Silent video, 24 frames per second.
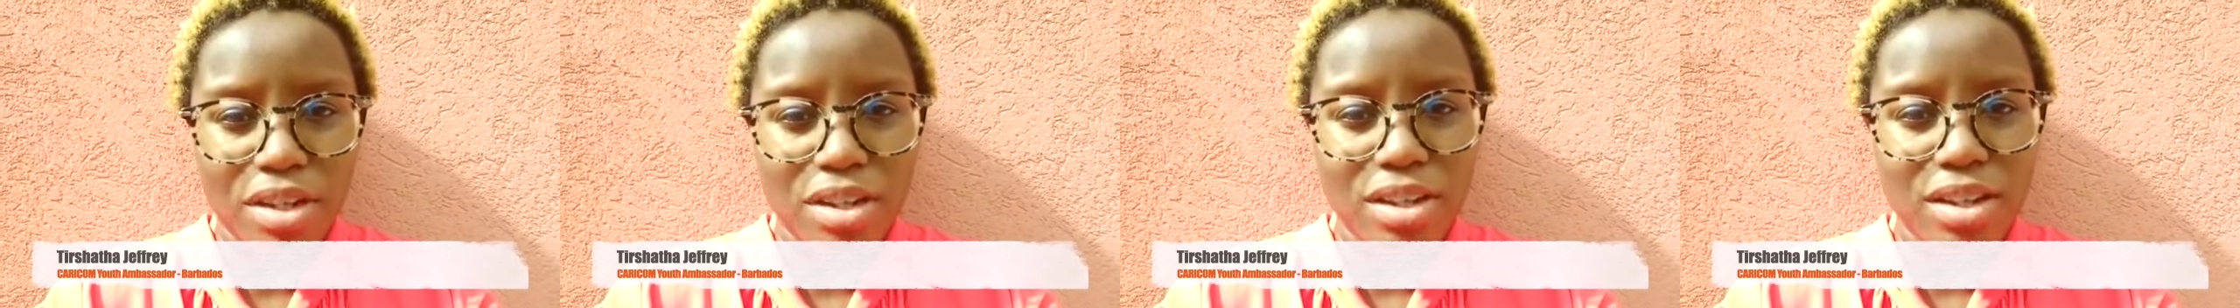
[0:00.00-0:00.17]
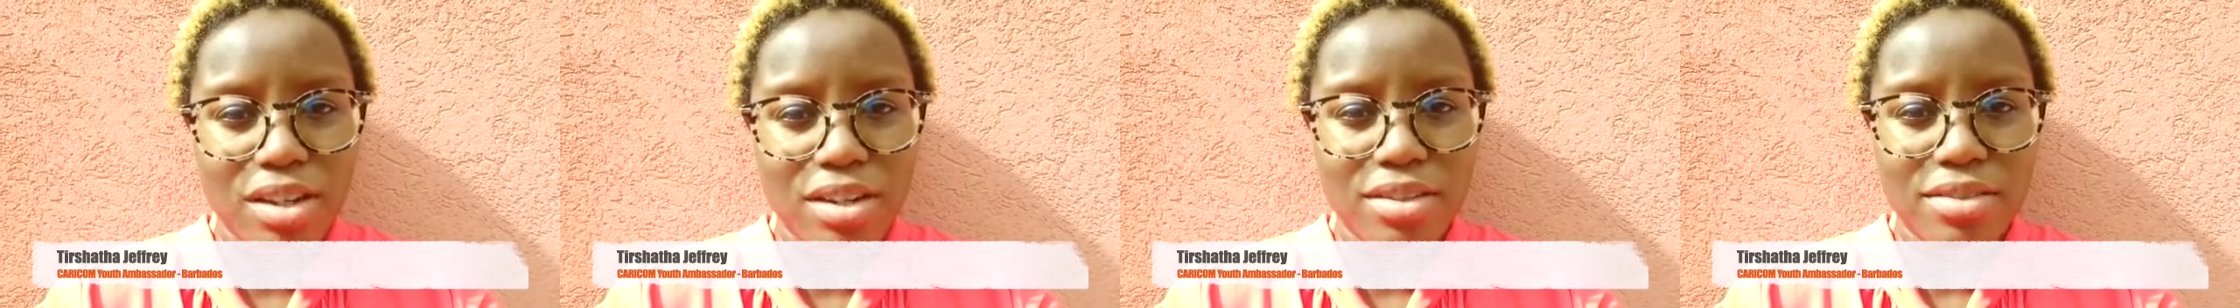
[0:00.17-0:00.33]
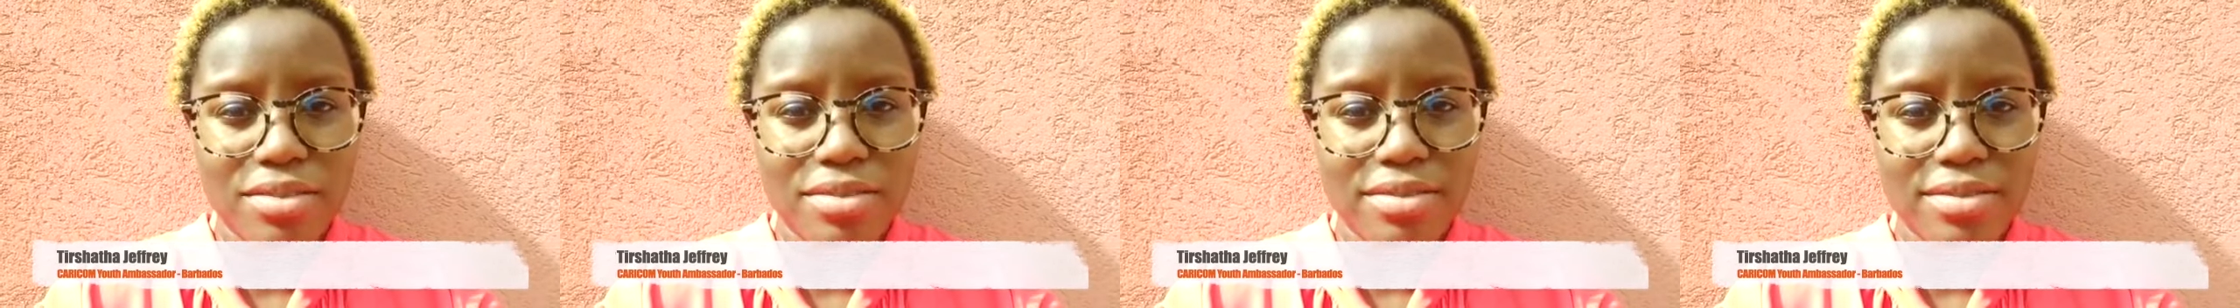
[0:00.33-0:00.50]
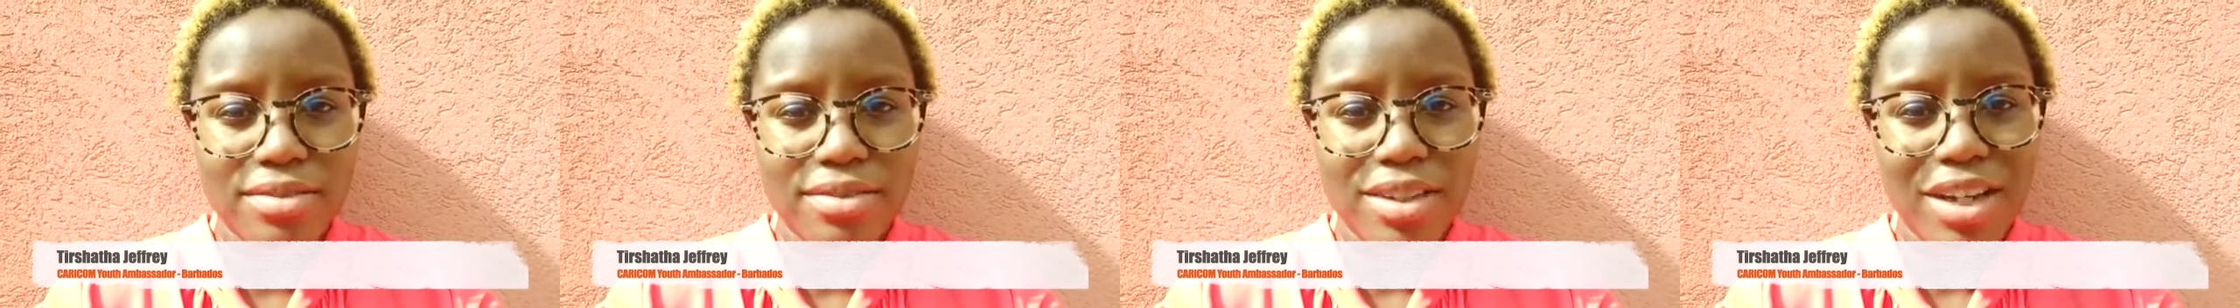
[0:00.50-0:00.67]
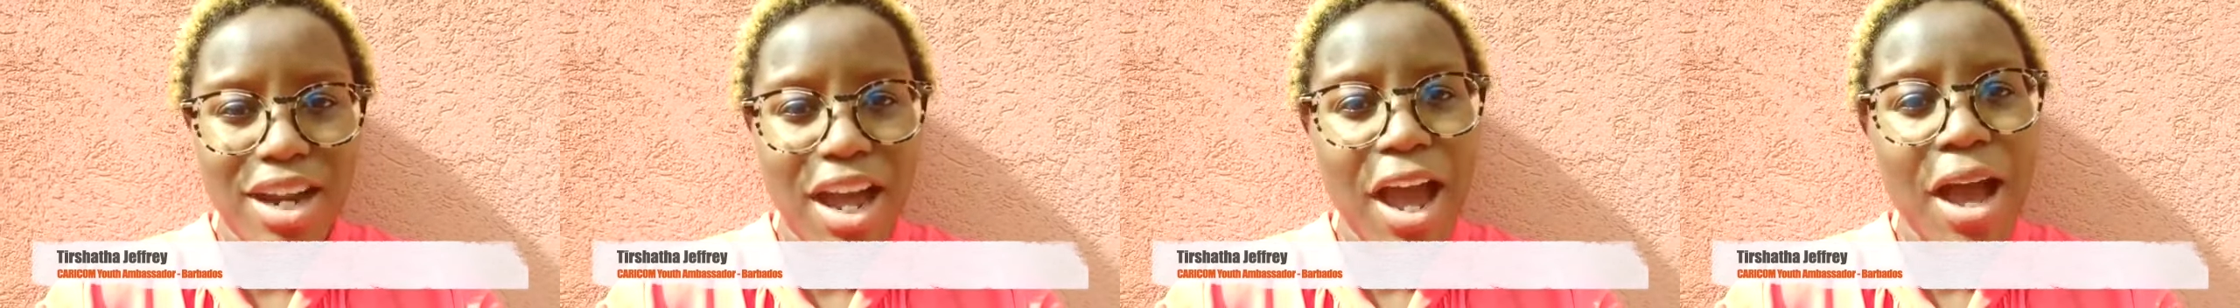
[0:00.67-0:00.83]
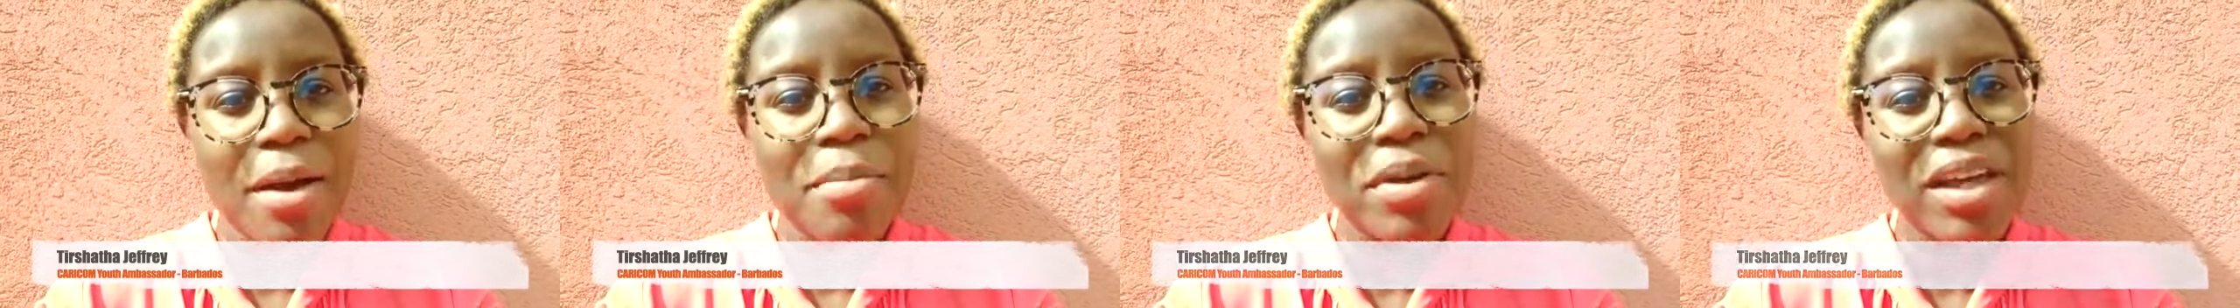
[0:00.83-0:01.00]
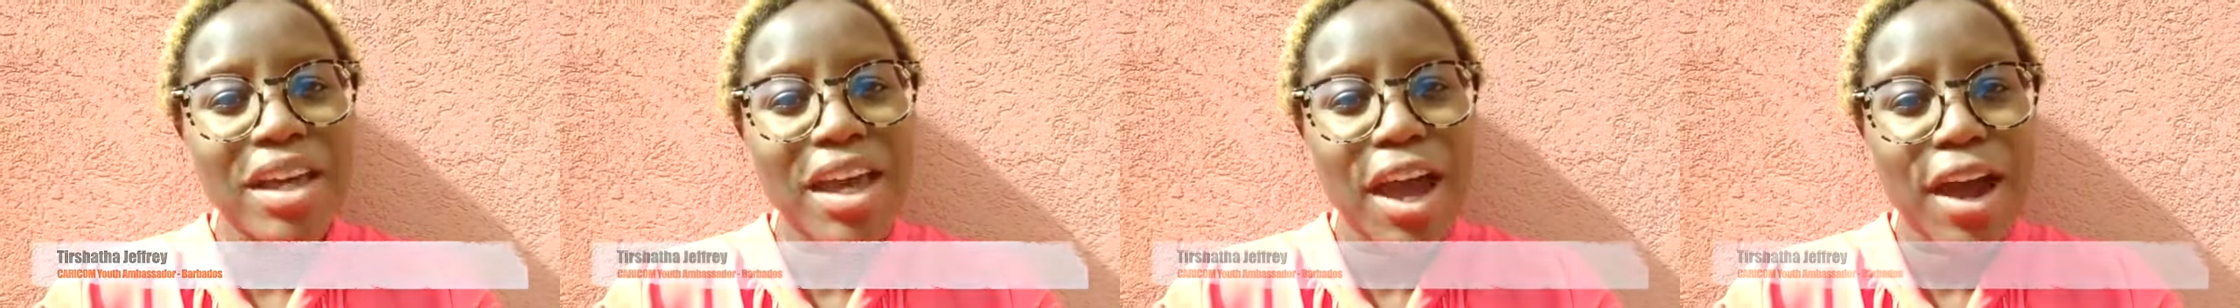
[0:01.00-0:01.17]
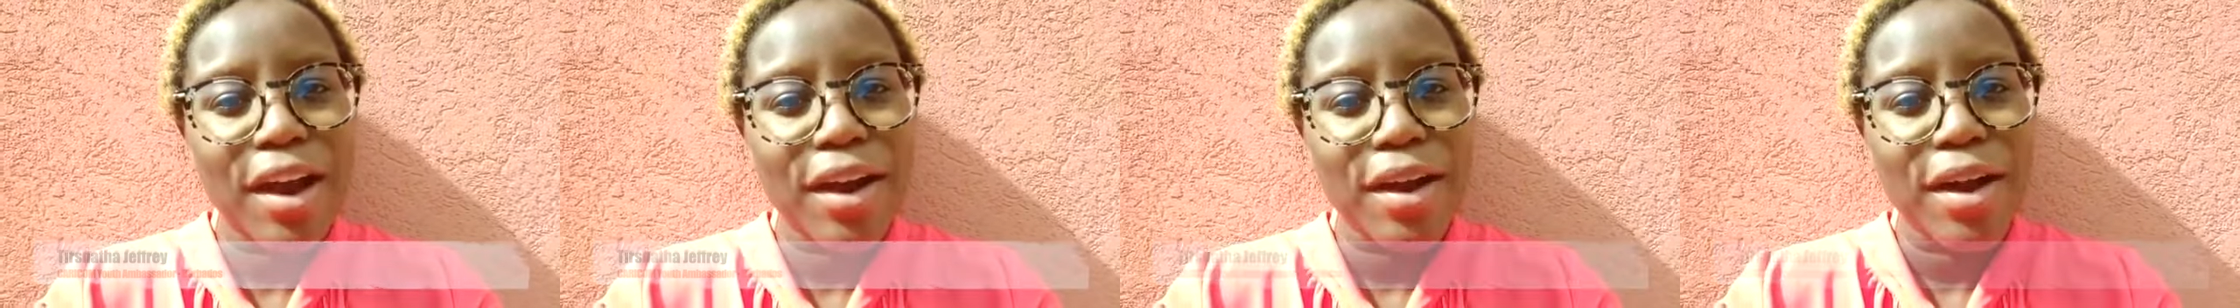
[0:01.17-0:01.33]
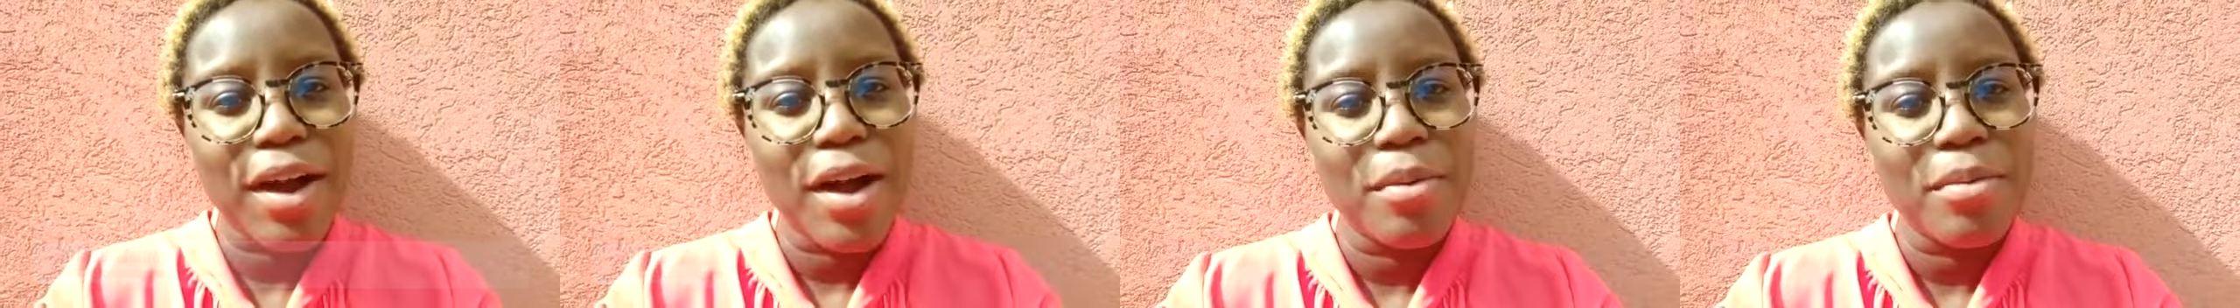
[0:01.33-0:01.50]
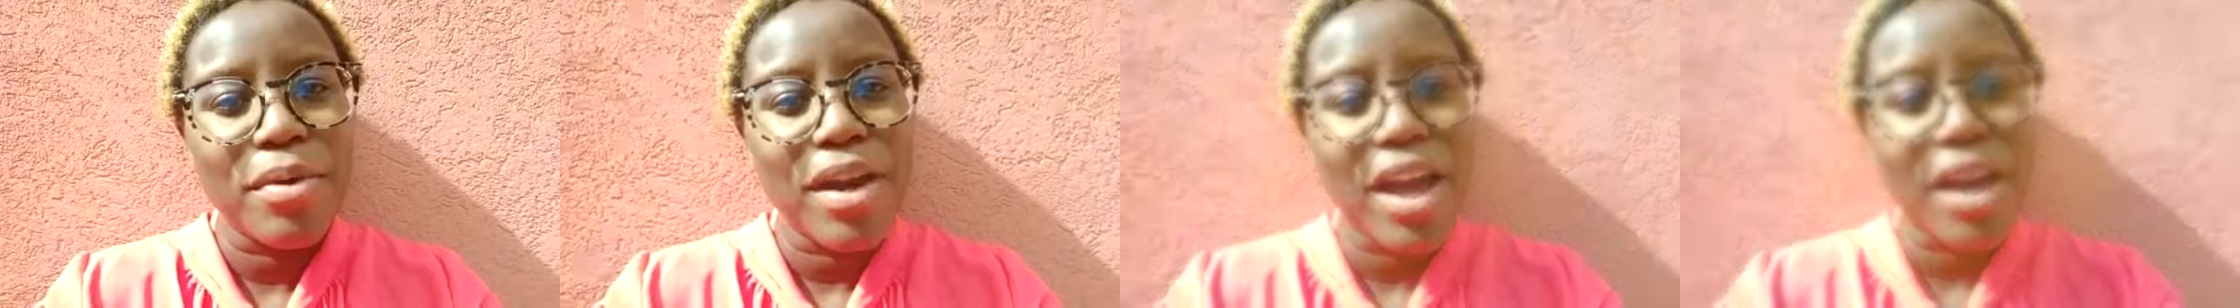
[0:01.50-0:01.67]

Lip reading: good. Happy CARICOM